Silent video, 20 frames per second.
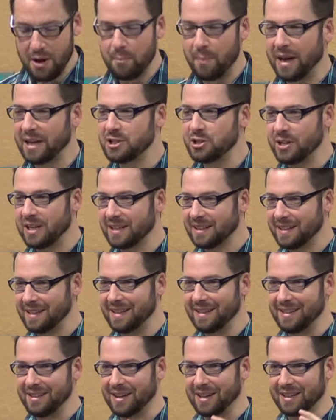Man, you get
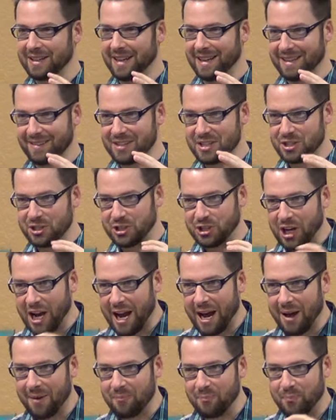the idea of these
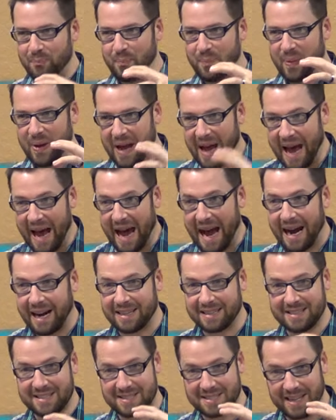
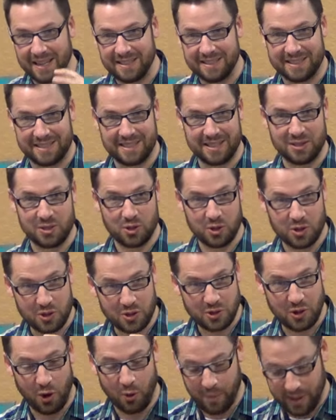jam-packed sentences. There's
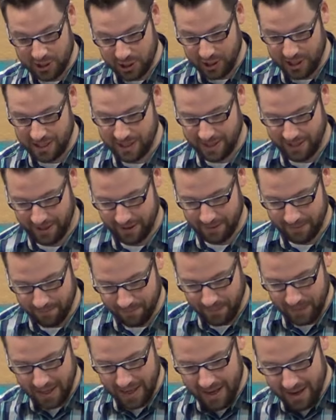so much in here.
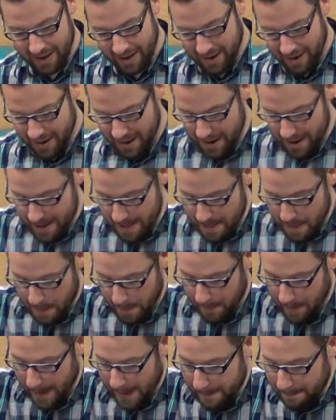
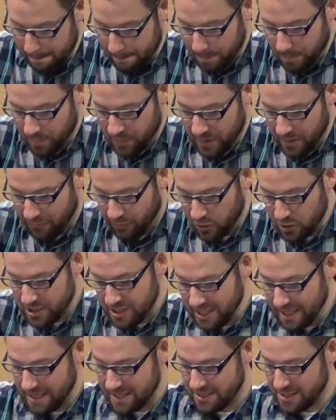Well, the
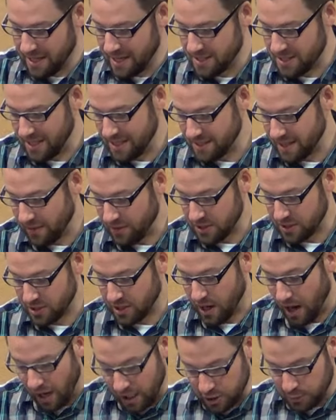first thing it says is that this
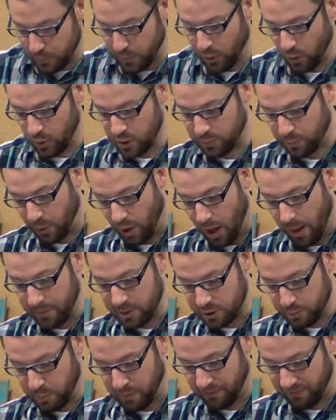gospel was
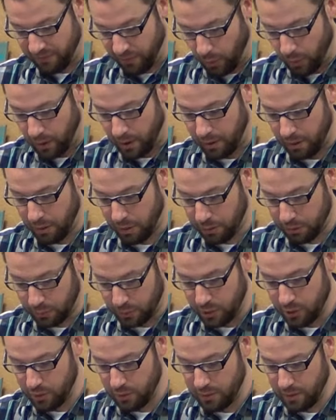promised before
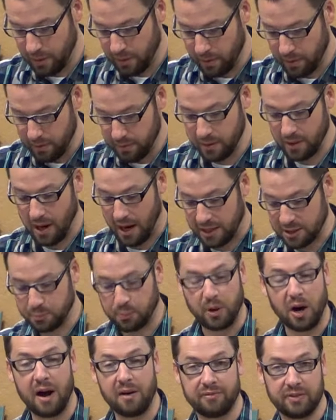through God's
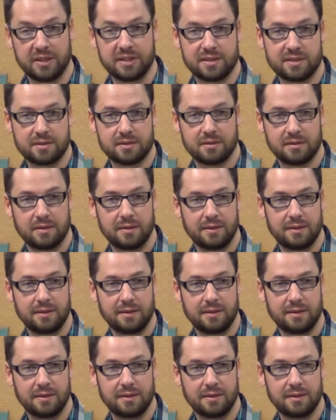prophets.